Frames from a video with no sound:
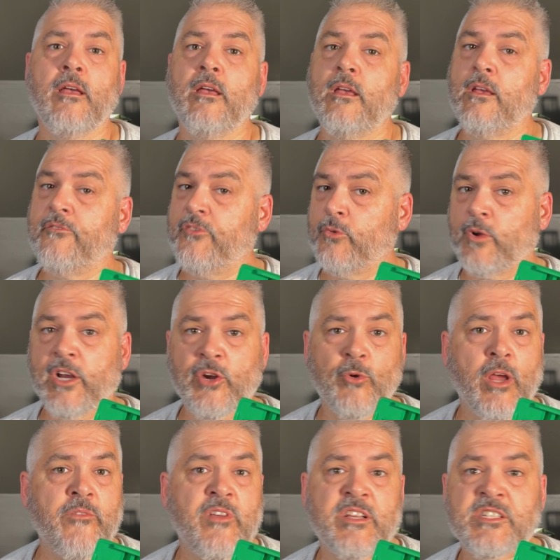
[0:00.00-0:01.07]
If you're
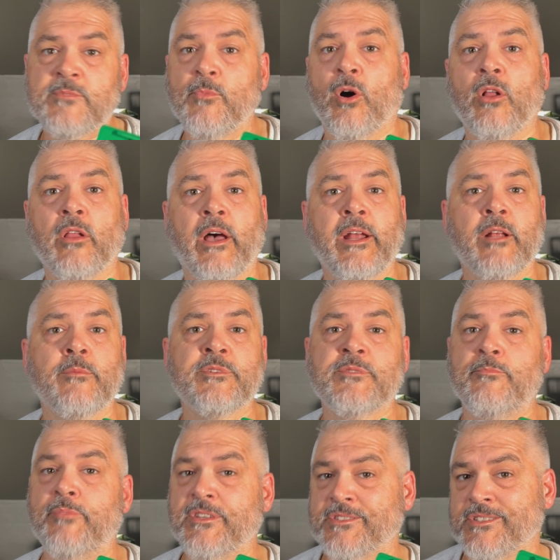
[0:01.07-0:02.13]
engraving small items,
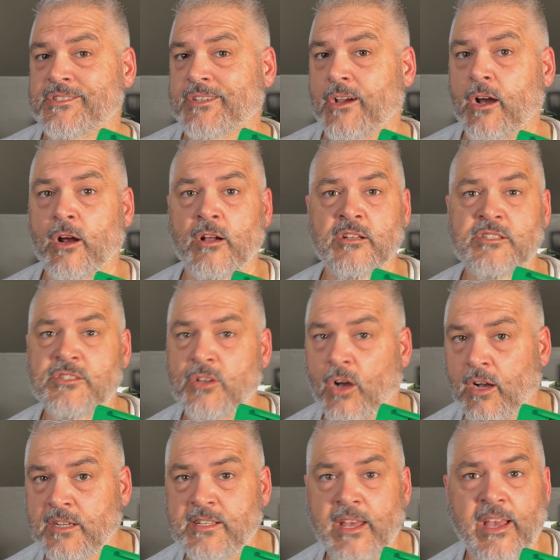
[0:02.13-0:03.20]
business cards,
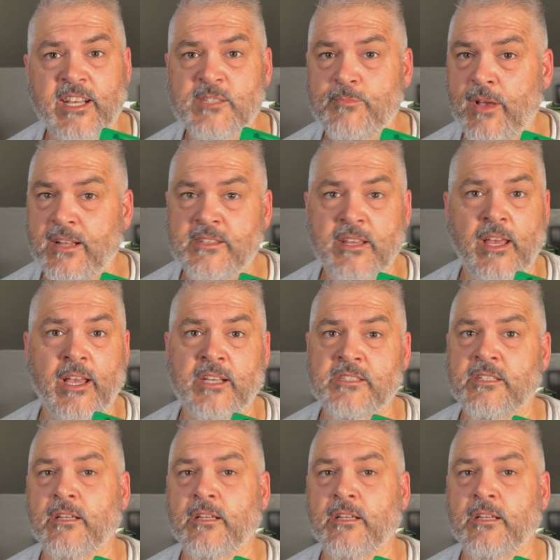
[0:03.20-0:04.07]
dog tags, pet tags,